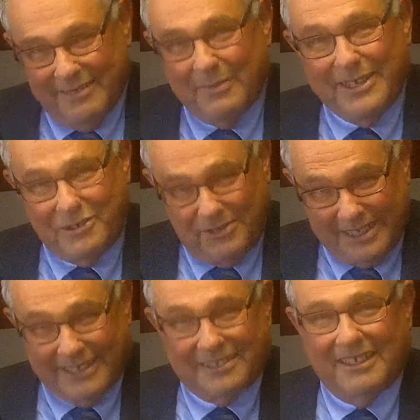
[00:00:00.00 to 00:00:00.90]
a major
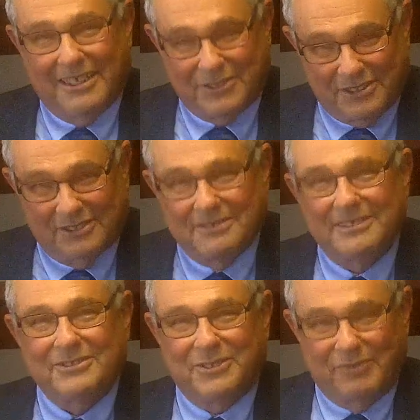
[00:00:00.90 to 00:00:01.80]

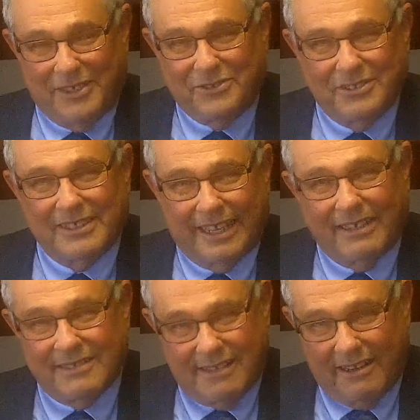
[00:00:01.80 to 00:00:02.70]
technological intervention to
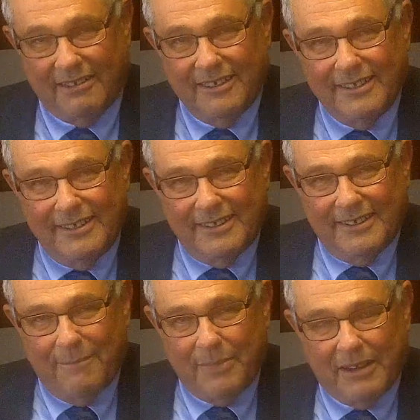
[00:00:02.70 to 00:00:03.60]
get us there.
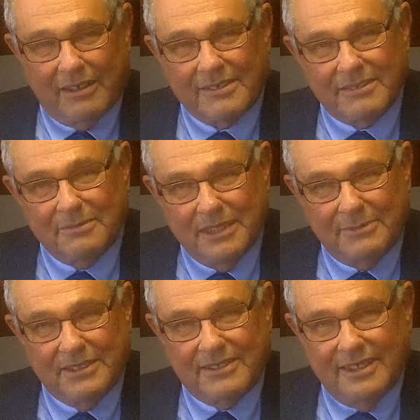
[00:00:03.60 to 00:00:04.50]
There are some
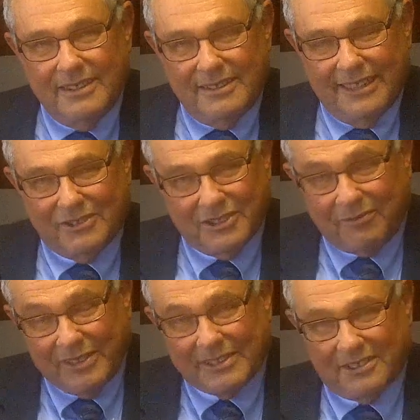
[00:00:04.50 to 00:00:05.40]
limits, not
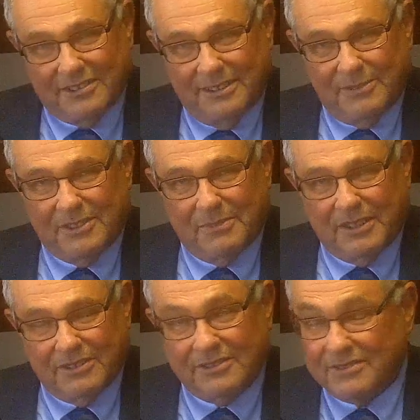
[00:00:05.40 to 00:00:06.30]
just physical limits,
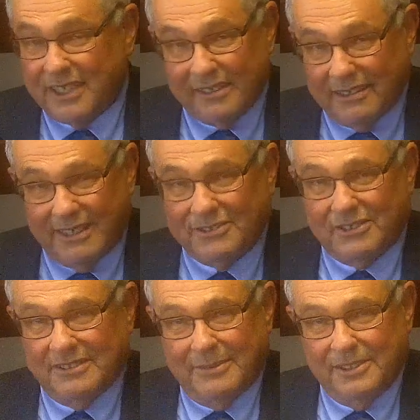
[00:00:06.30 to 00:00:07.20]
but also
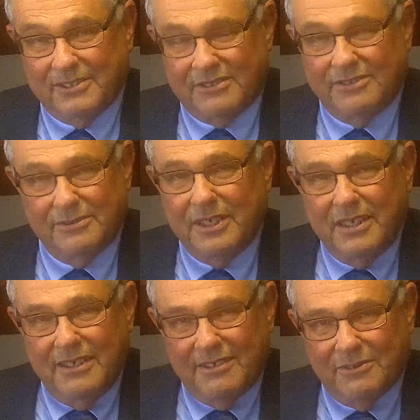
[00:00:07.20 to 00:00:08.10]
psychological limits to
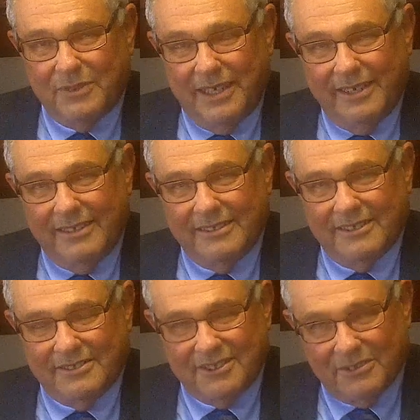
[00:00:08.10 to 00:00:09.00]
the
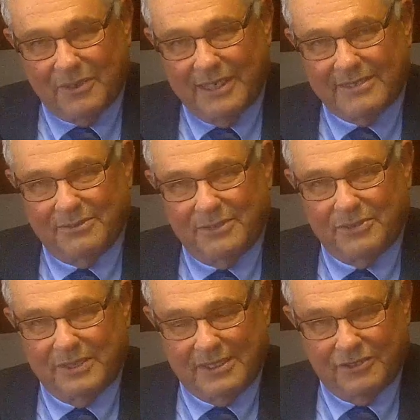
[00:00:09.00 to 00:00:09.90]
ways in
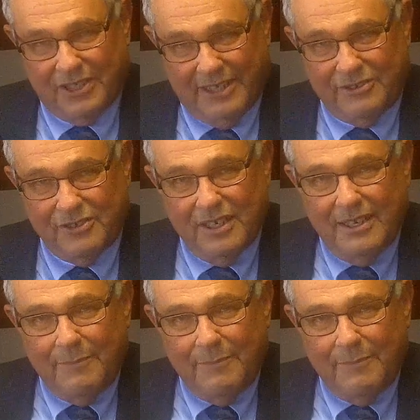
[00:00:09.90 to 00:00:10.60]
which we can change.